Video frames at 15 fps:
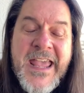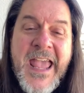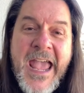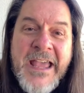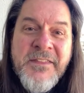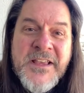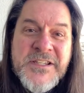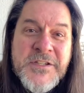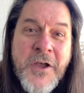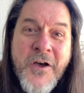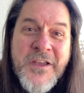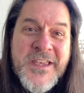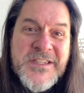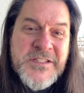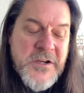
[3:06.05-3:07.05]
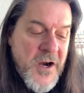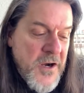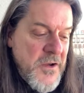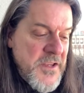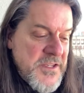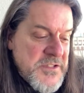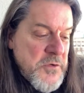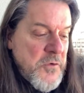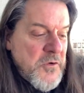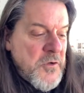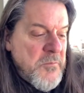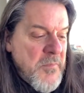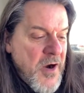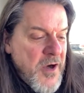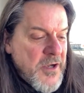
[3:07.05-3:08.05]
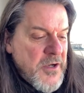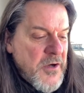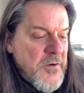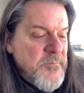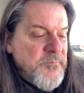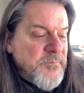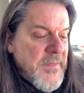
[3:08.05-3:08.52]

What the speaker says: and they saw a historical marker